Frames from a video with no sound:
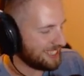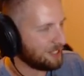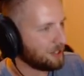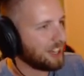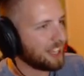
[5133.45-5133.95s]

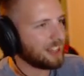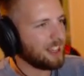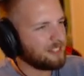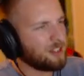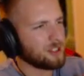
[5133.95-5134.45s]
Or like, of
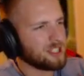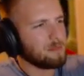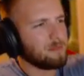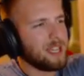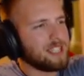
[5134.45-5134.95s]
course, the
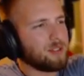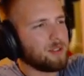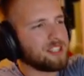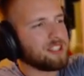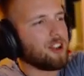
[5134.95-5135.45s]
basic one
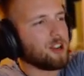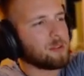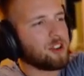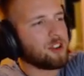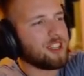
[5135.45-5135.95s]
is the arm
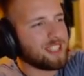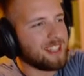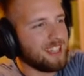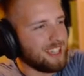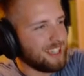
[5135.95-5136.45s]
crossing
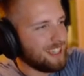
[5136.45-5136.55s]
thing.